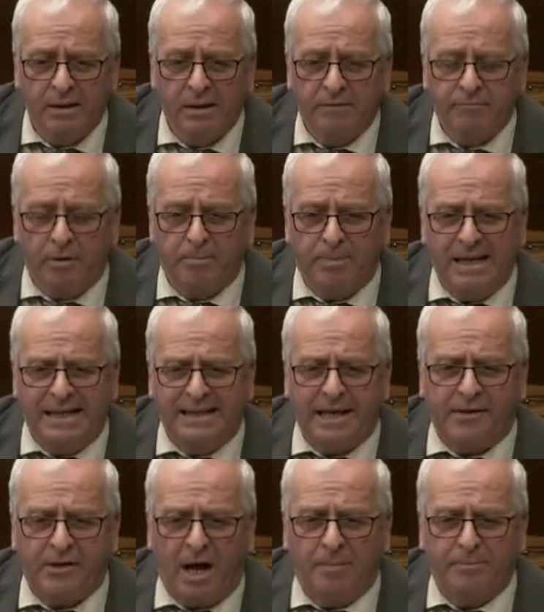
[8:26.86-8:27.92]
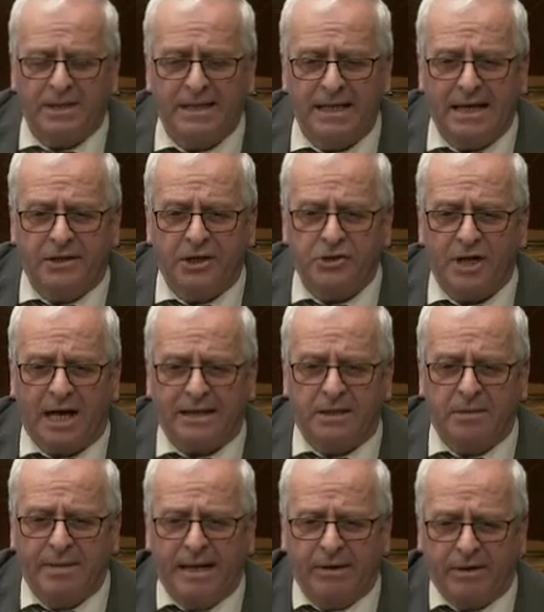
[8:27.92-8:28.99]
From Billy to Tom to Ned to Jack to
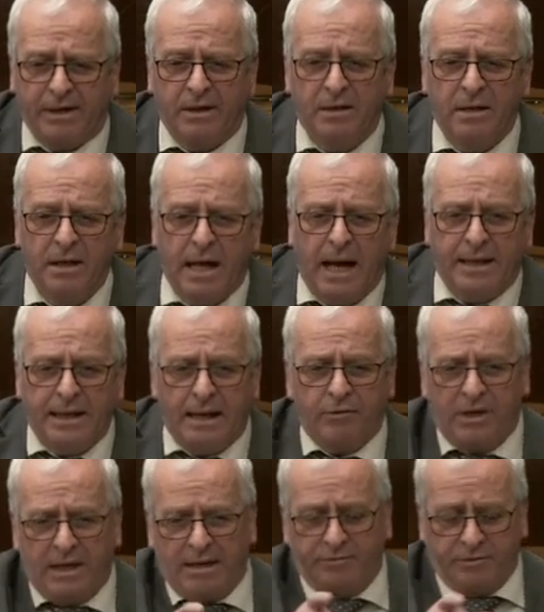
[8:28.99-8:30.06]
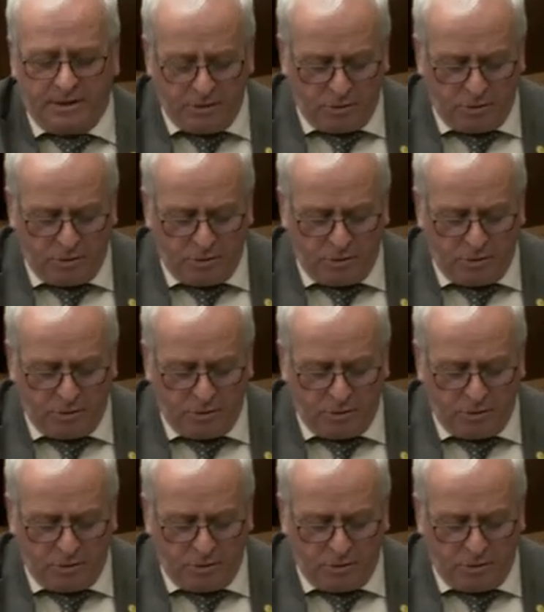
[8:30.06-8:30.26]
Mary. And now you have the new